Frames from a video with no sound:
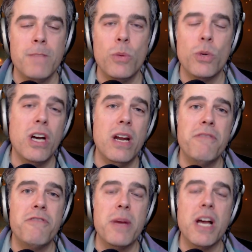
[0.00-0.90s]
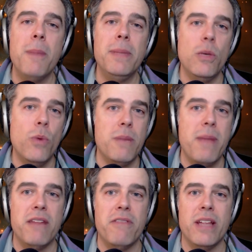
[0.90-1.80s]
We're cut off from a couple of 1
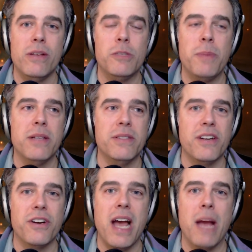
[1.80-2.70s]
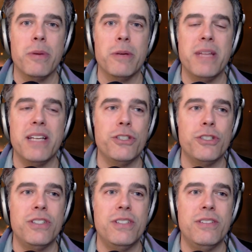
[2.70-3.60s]
mana value spells that are hybrid that
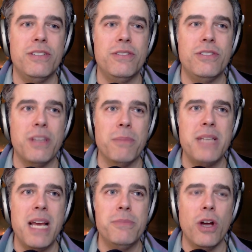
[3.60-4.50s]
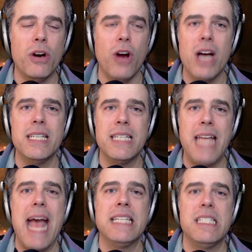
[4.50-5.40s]
just sometimes are
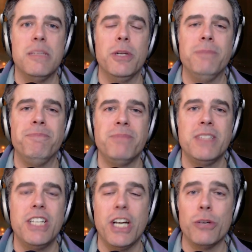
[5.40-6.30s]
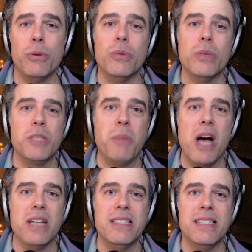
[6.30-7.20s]
uncastable. Guttural
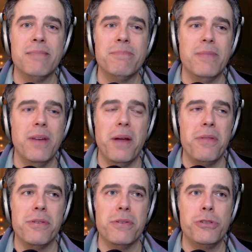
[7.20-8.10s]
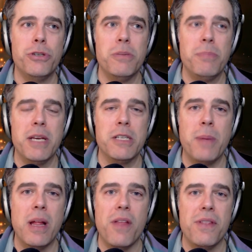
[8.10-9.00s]
Response. There shouldn't be a
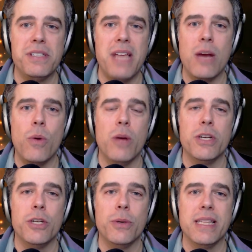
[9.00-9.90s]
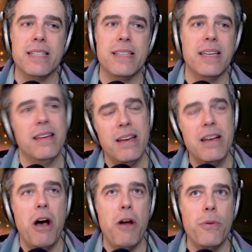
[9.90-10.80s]
spell on the stack while we're doing this, and
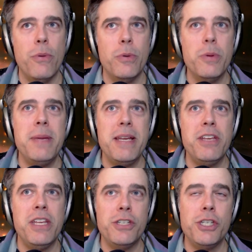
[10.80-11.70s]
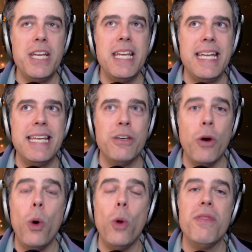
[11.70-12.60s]
although it would be cheeky to
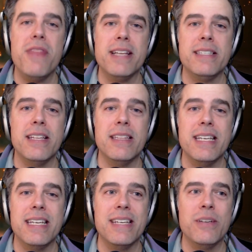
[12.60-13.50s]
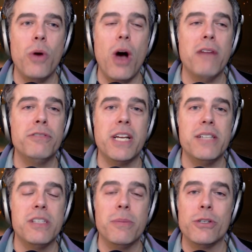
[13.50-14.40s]
hold this in the off
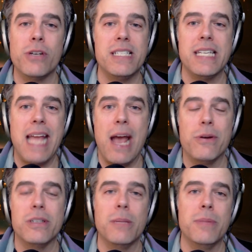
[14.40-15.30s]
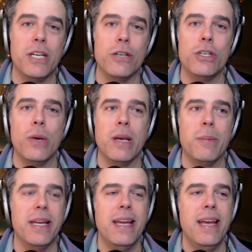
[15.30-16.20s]
chance someone tries to counter something you're doing,
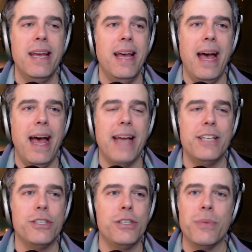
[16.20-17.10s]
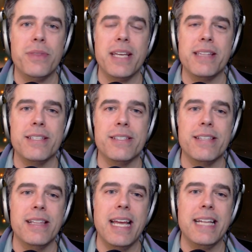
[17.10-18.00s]
but I just don't think this is
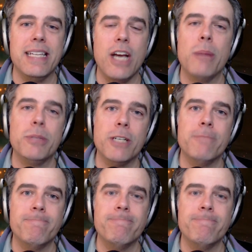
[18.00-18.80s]
a likely option.